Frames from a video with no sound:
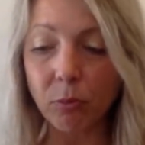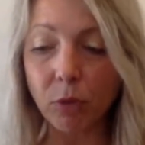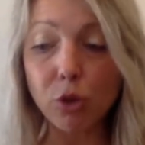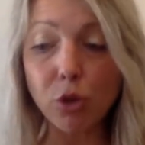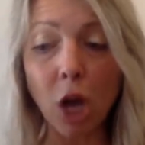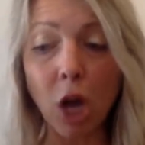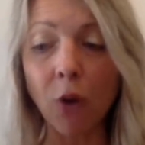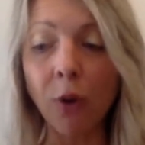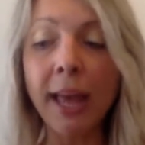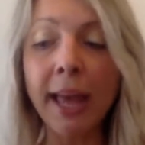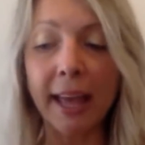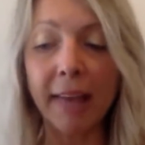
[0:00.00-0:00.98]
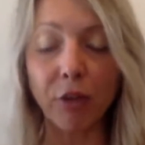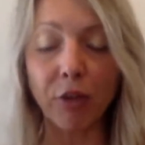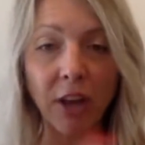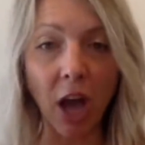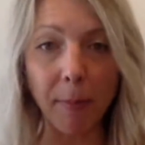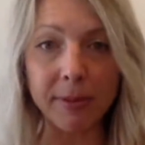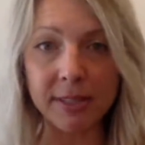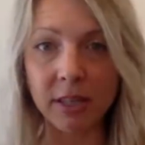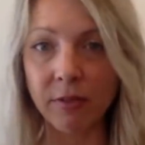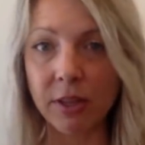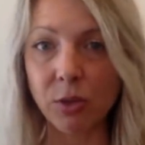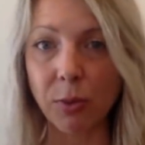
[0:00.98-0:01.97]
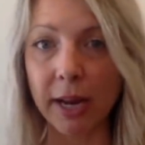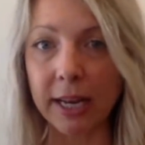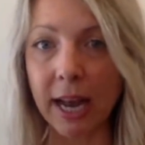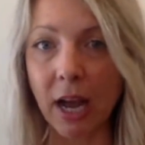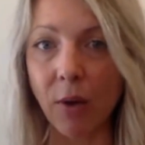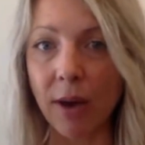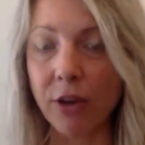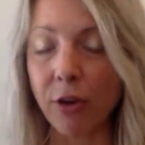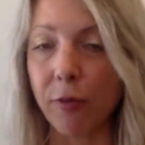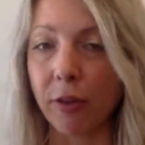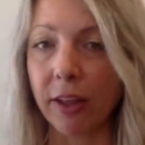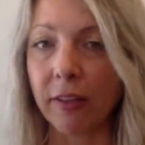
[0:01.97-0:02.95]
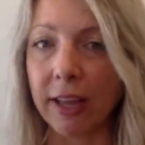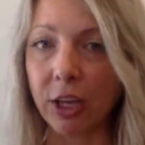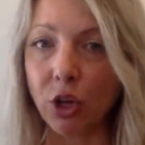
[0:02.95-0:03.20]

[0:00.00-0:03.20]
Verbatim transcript: So if you're the opposite of this right now and you're feeling like